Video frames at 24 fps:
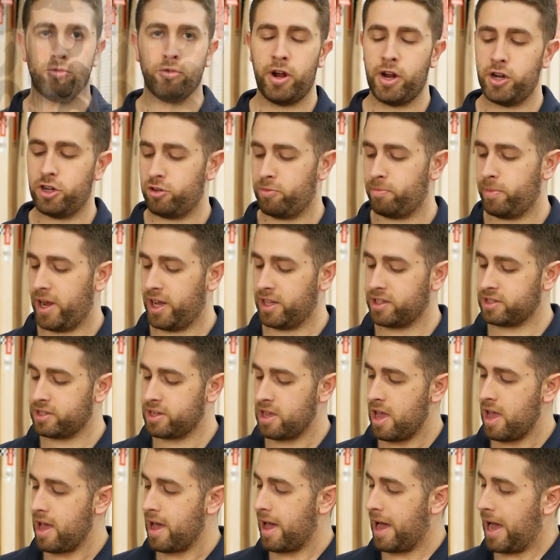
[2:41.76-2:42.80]
range of
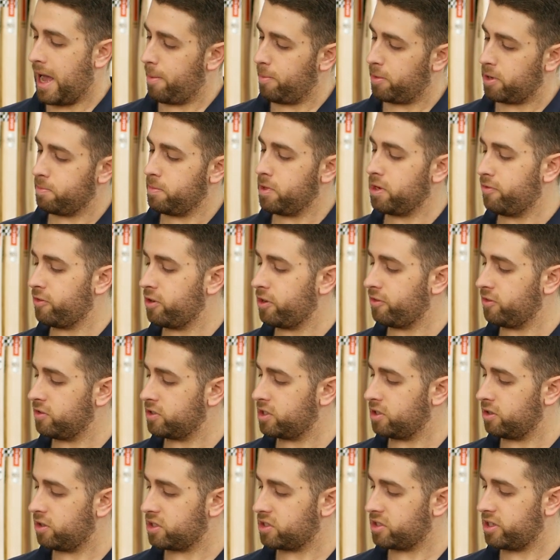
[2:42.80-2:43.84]
bats. But a bit of a
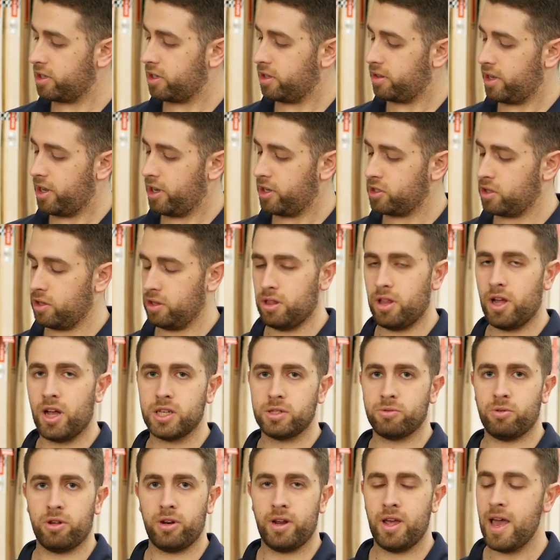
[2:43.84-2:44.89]
difference in the sticker there. So the
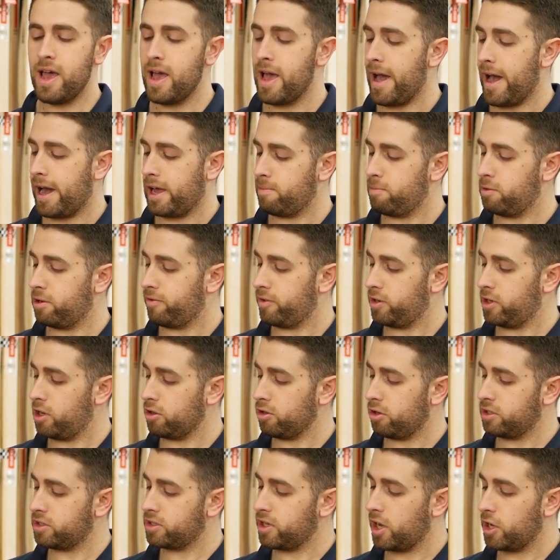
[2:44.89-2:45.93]
last one had a bit of a
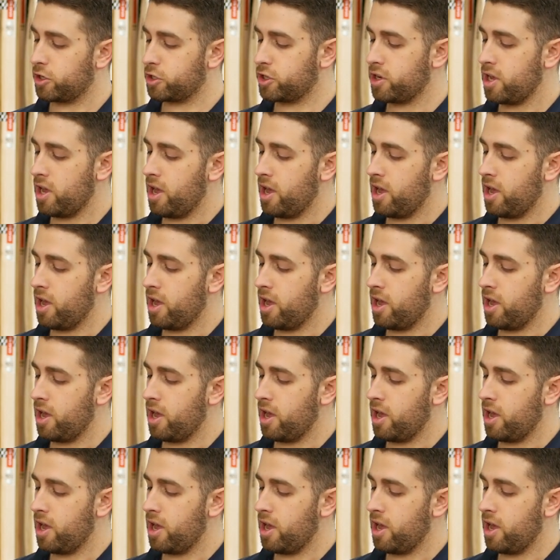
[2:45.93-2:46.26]
yellow touch.